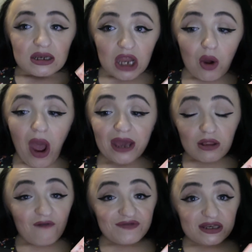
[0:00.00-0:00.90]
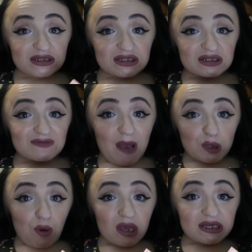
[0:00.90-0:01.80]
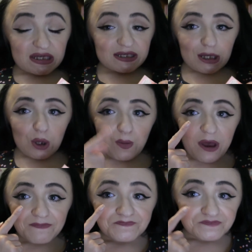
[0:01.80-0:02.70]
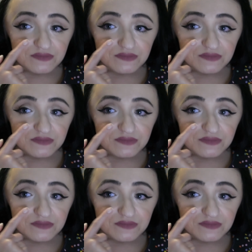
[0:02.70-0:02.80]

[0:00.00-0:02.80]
Now, I love this Smashbox concealer, but